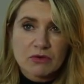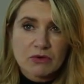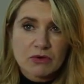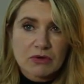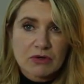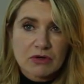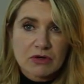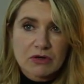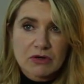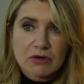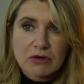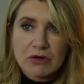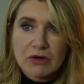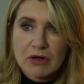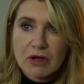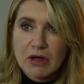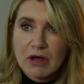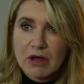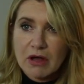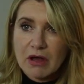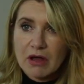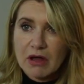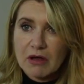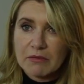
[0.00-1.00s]

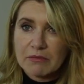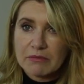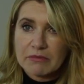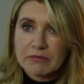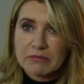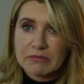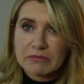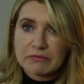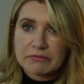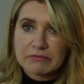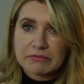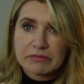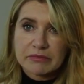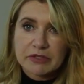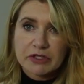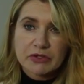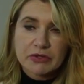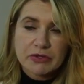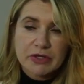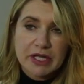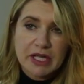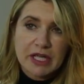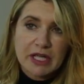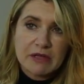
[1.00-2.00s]
or
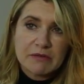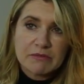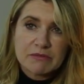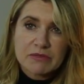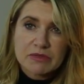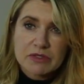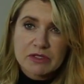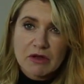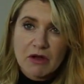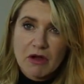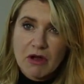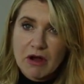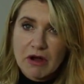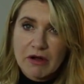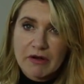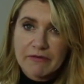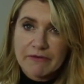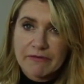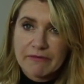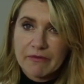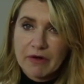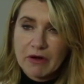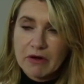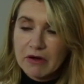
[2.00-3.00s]
creams
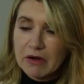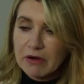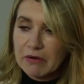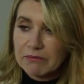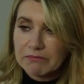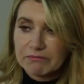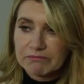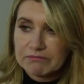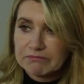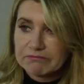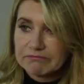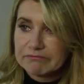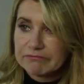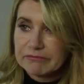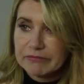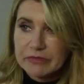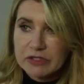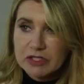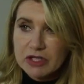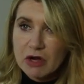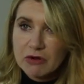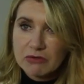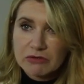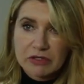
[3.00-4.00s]
are
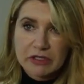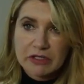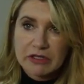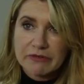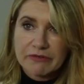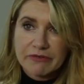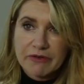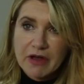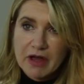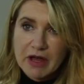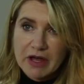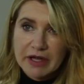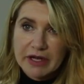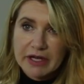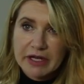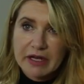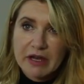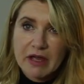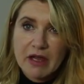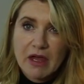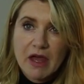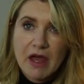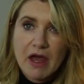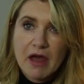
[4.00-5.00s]
totally
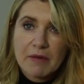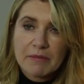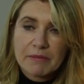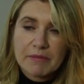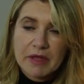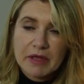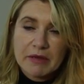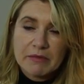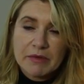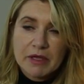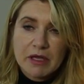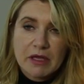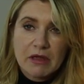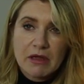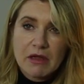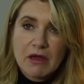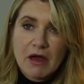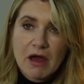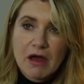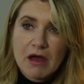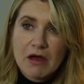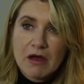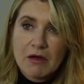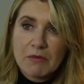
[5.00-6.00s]
fine. Maybe
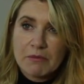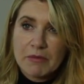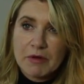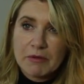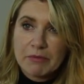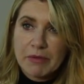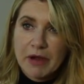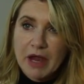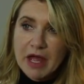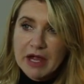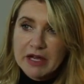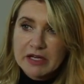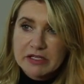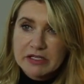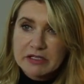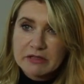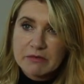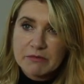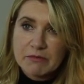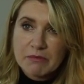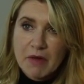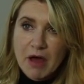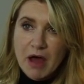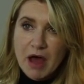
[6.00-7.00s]
apply
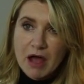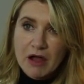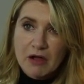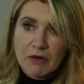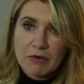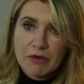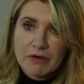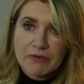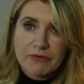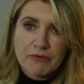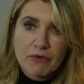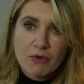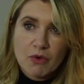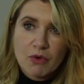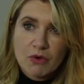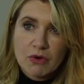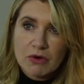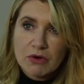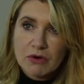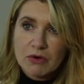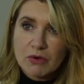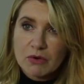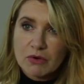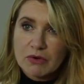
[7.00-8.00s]
some Aquaphor
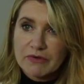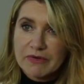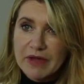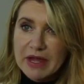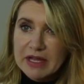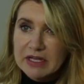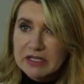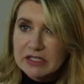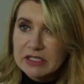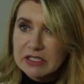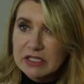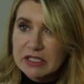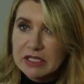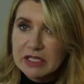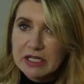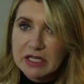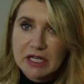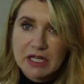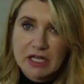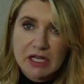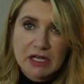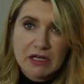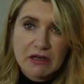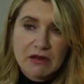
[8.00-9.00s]
or
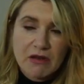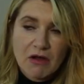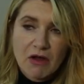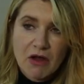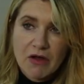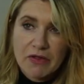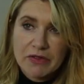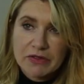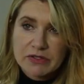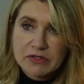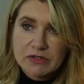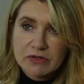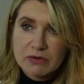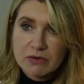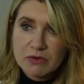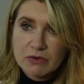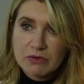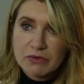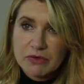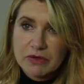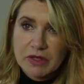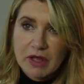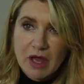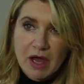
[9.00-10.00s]
Vaseline
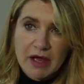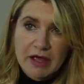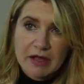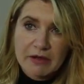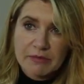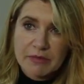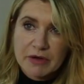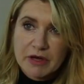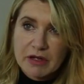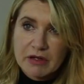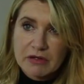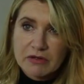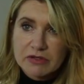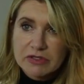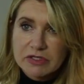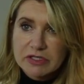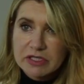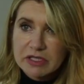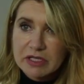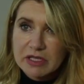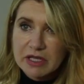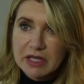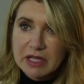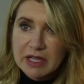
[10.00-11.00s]
onto the
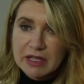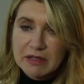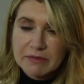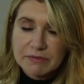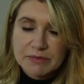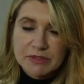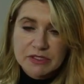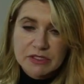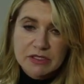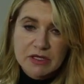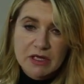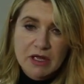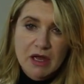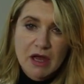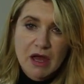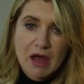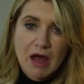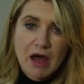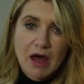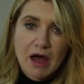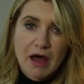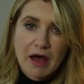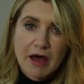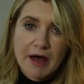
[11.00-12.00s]
eyebrows, the lips,
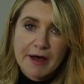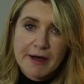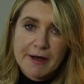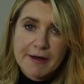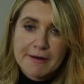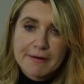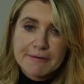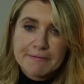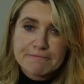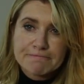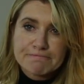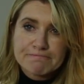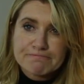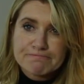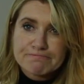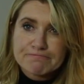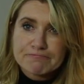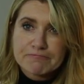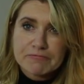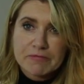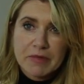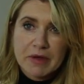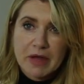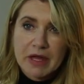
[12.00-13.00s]

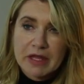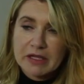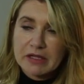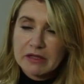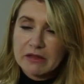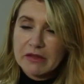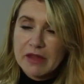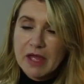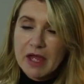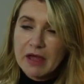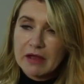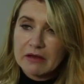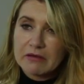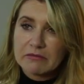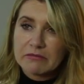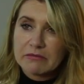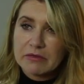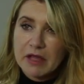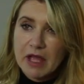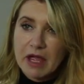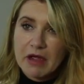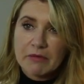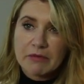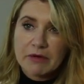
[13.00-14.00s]
but
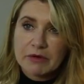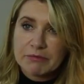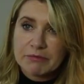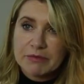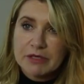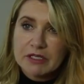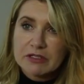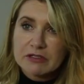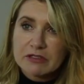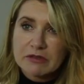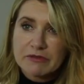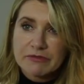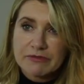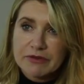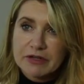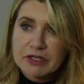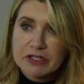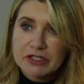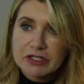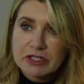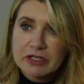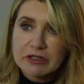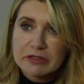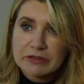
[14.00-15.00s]
that would be
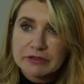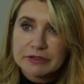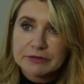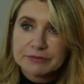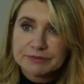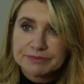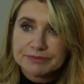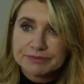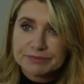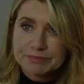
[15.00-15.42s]
sufficient.